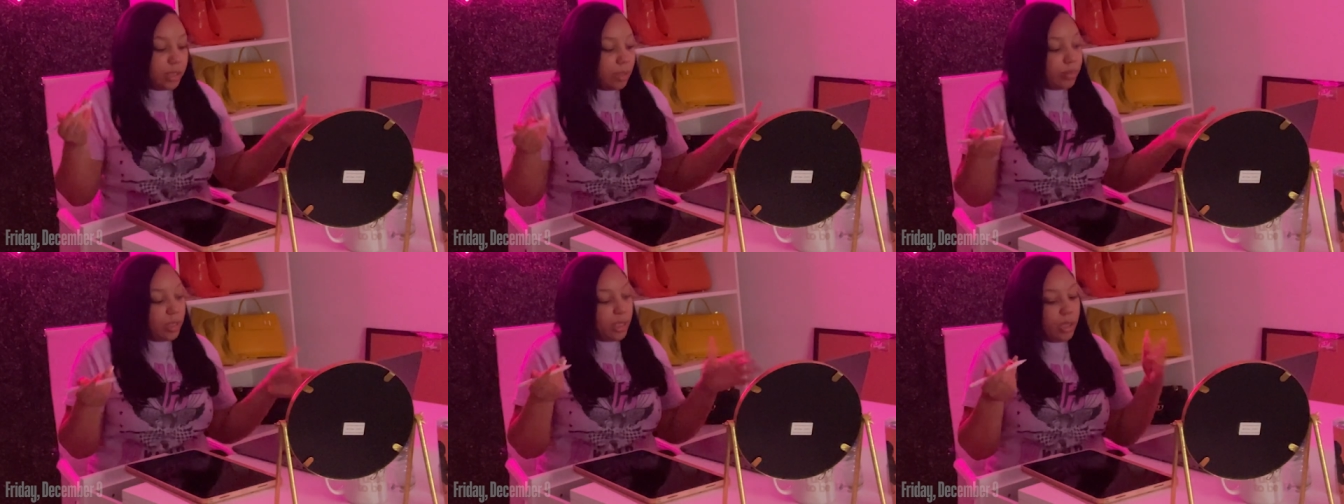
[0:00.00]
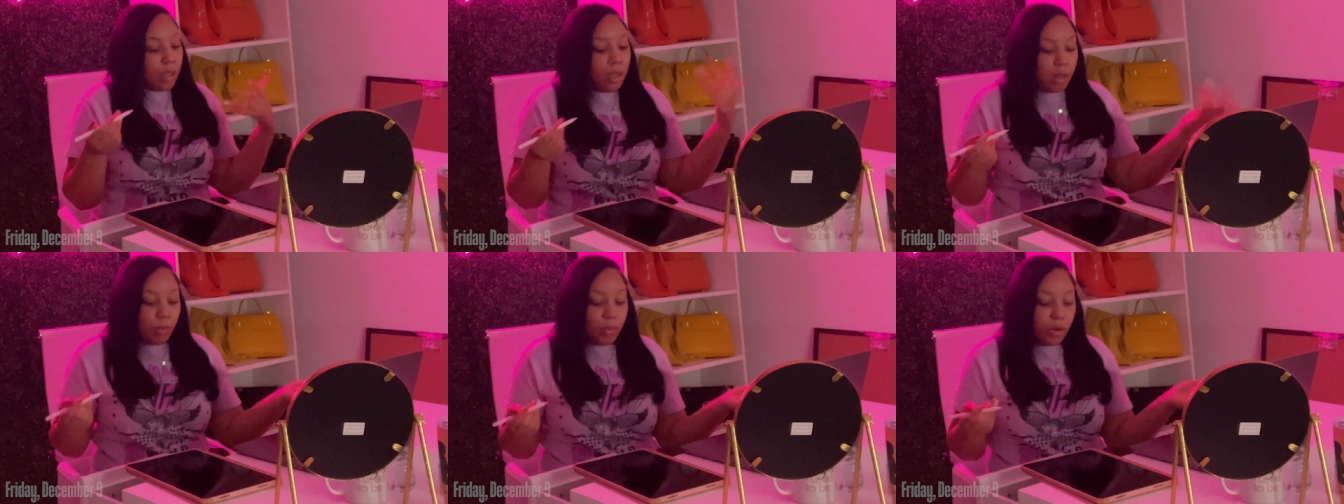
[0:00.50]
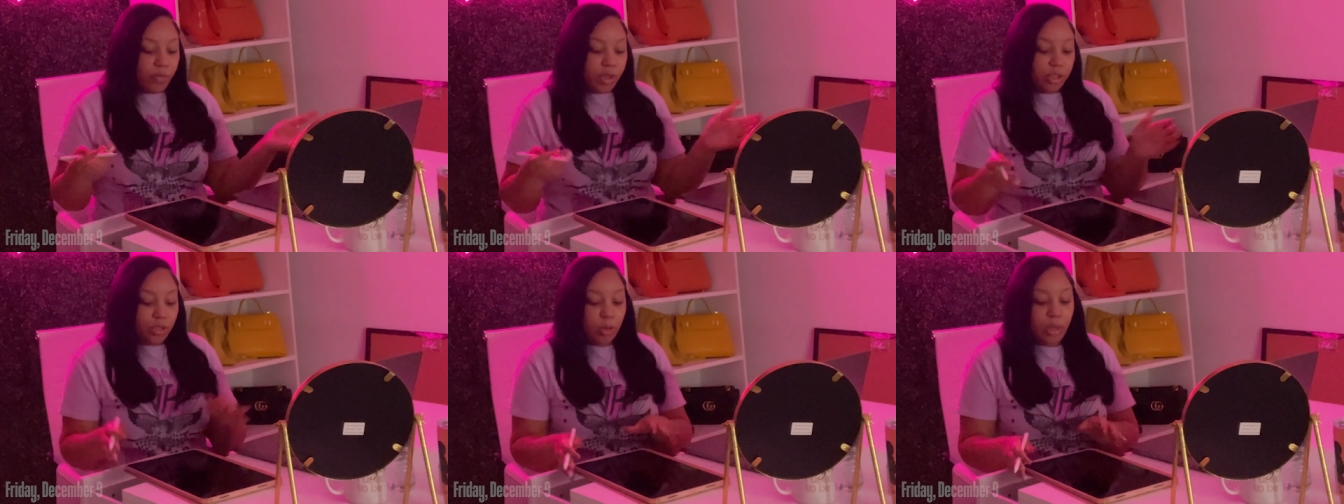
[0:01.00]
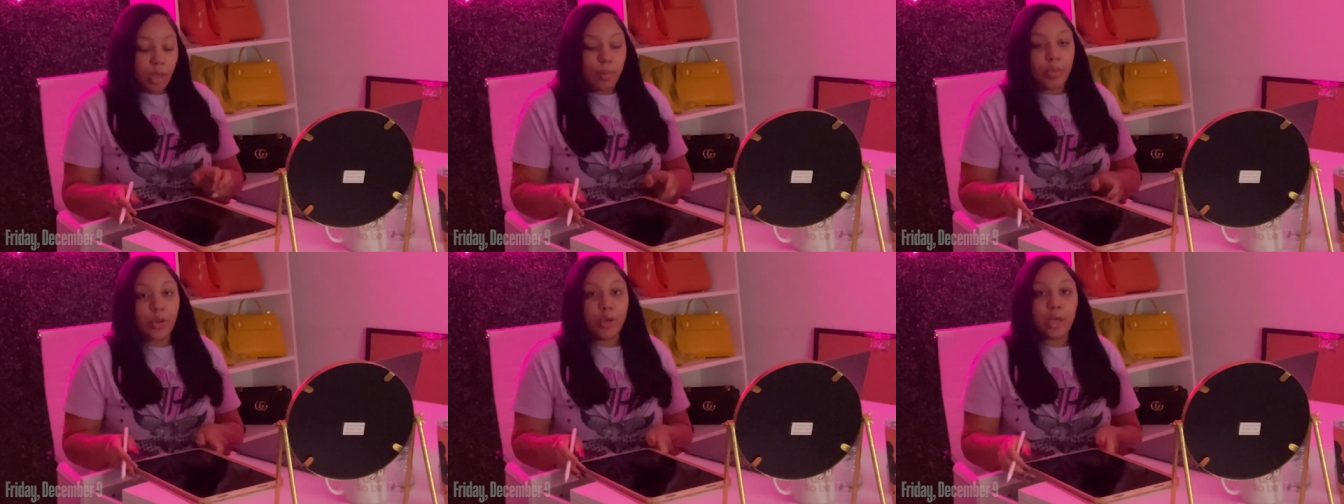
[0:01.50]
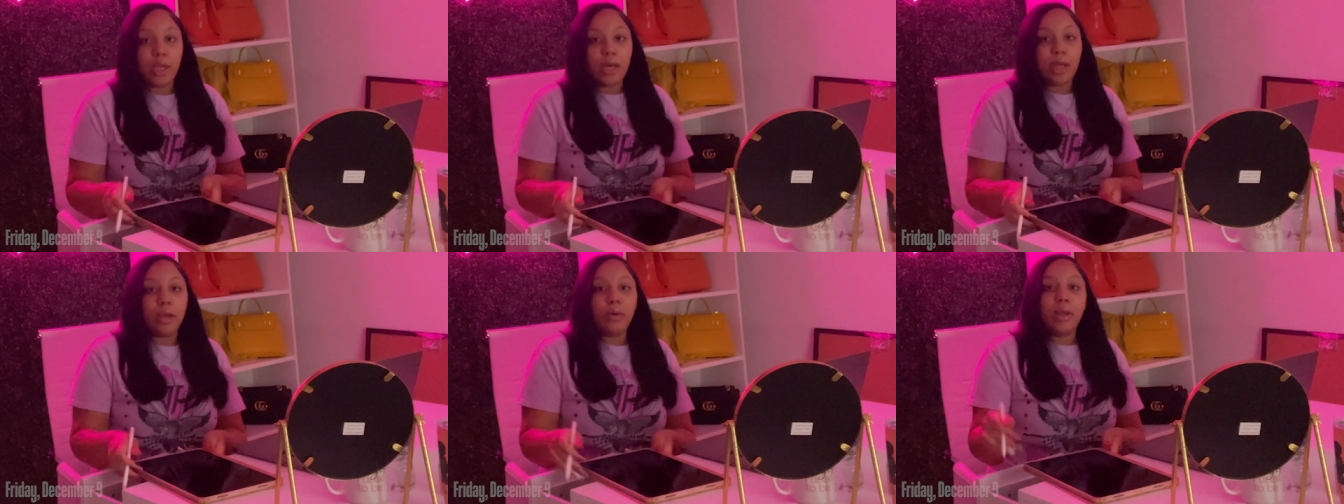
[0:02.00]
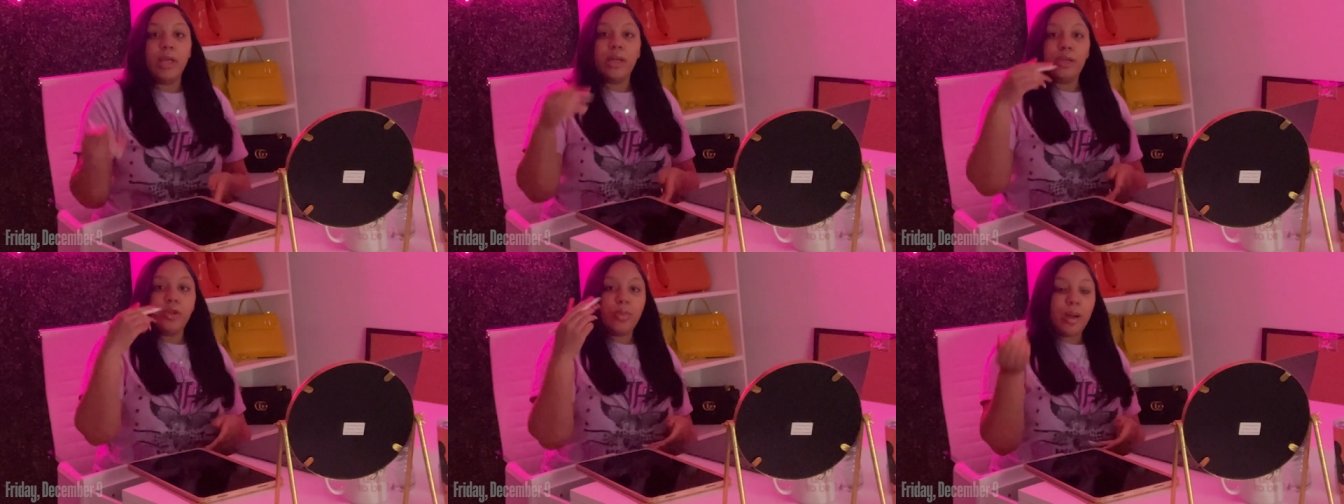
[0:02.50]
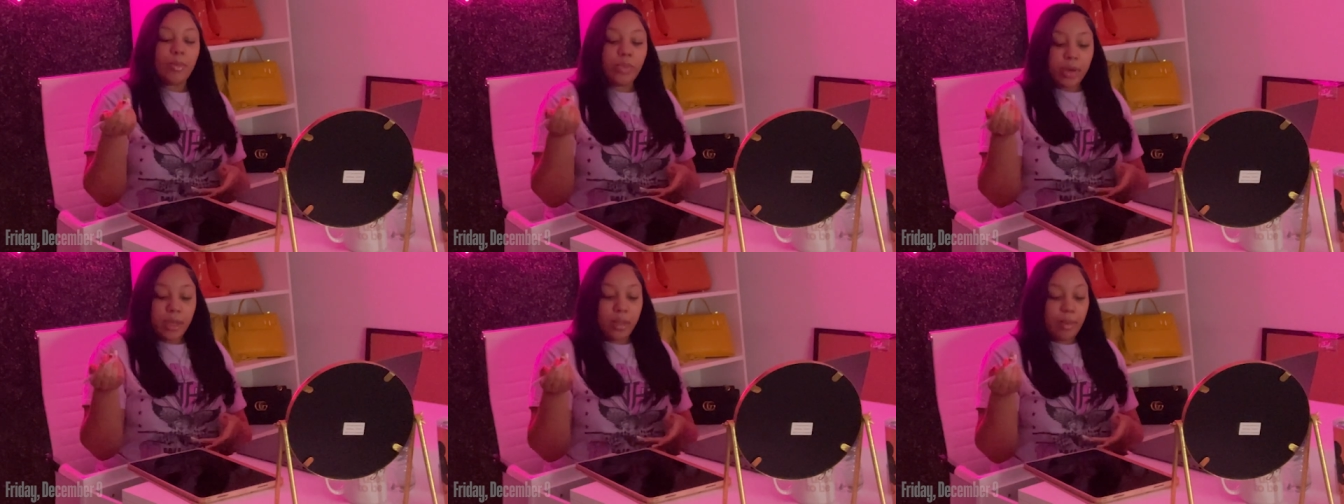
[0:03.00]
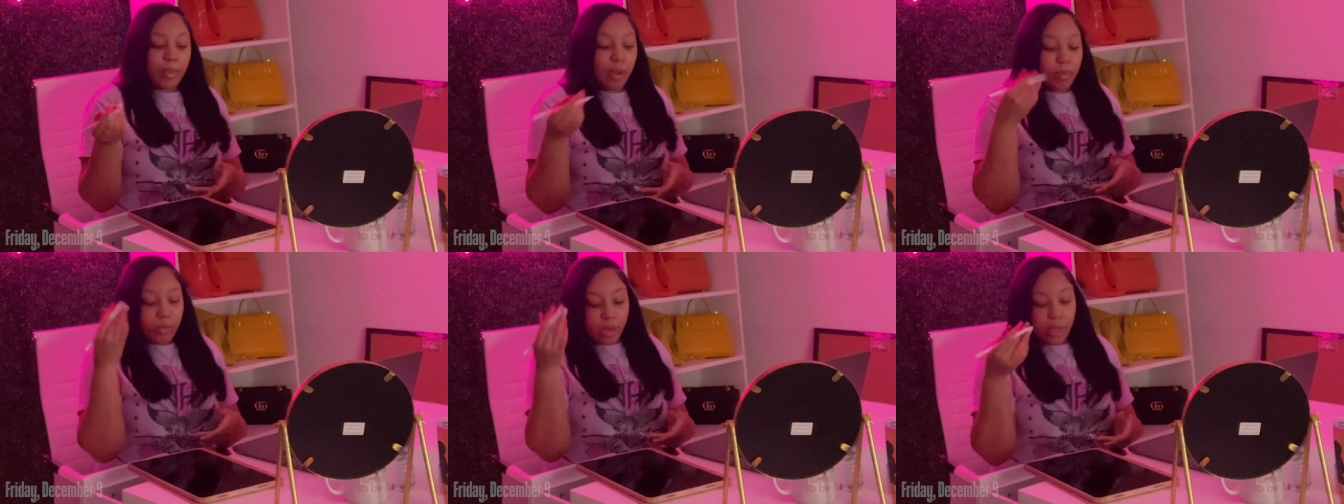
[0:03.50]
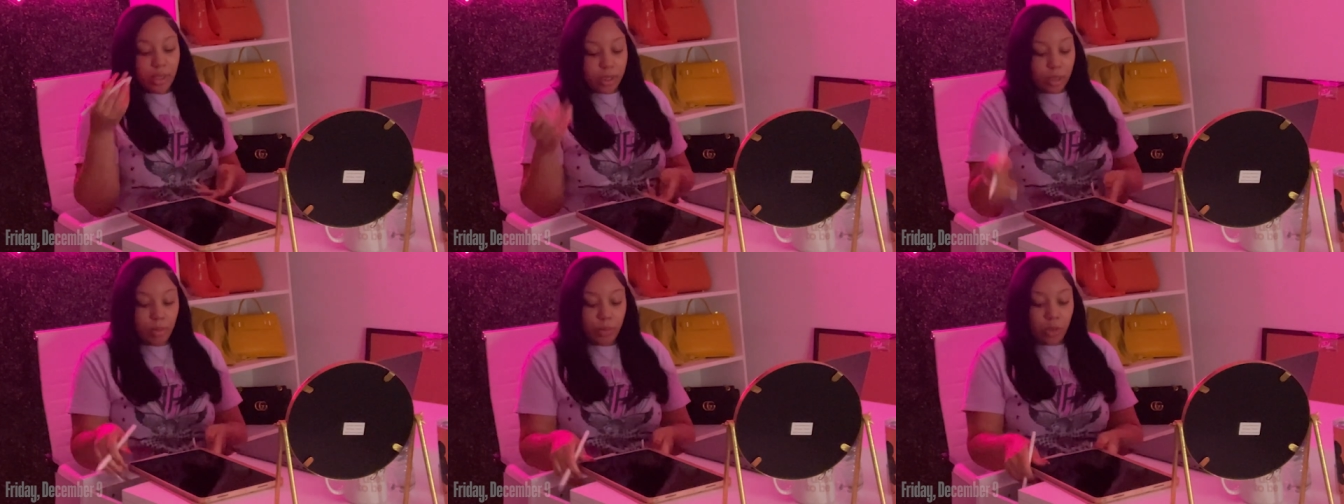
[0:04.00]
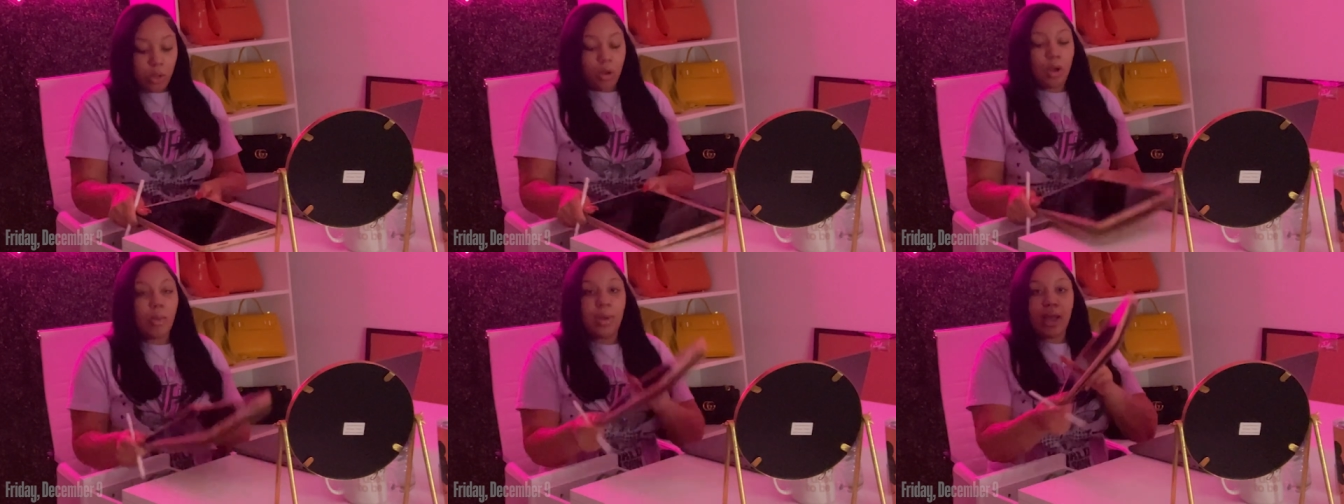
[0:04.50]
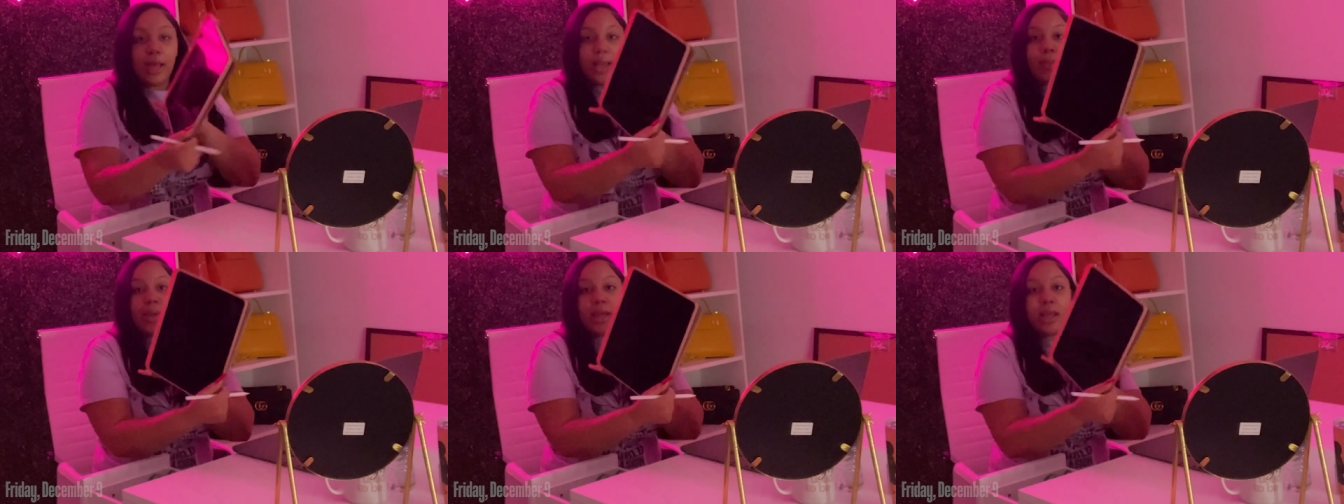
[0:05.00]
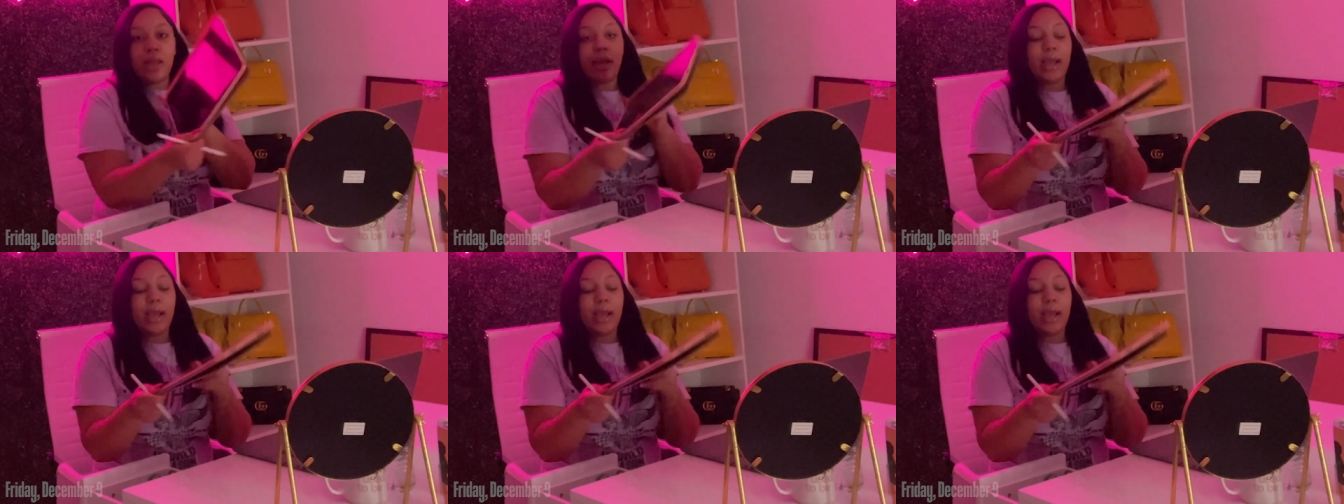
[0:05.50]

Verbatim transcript: something motivational on computer and I go ahead and do my brain my brain dump on my iPad.